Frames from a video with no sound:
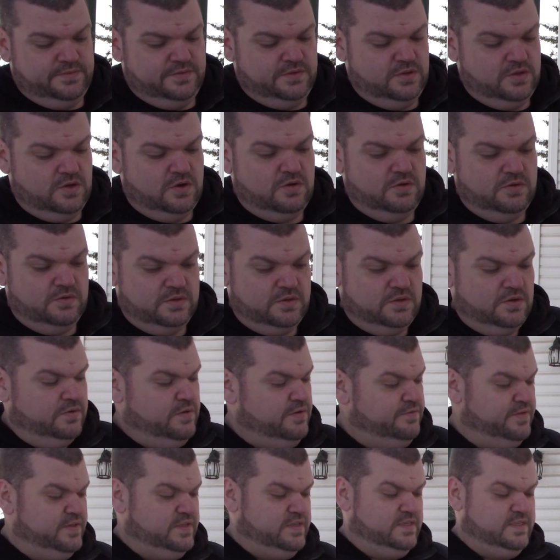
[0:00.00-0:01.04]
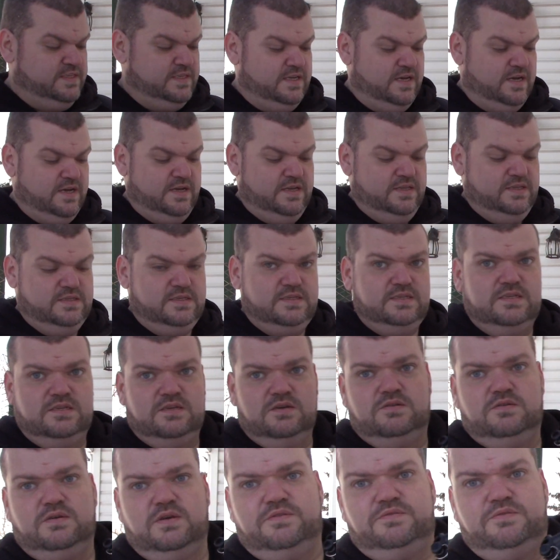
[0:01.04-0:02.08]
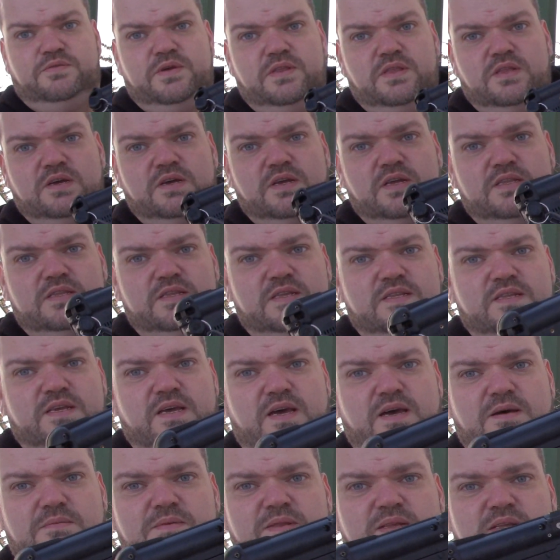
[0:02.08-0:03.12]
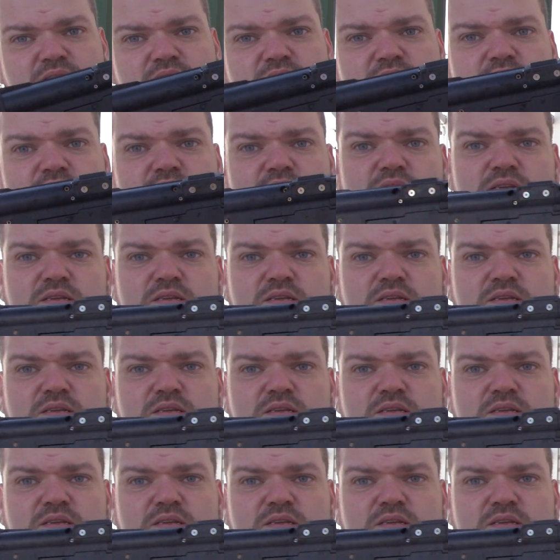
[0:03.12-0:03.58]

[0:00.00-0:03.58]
No even signs. So if we look at the tablet,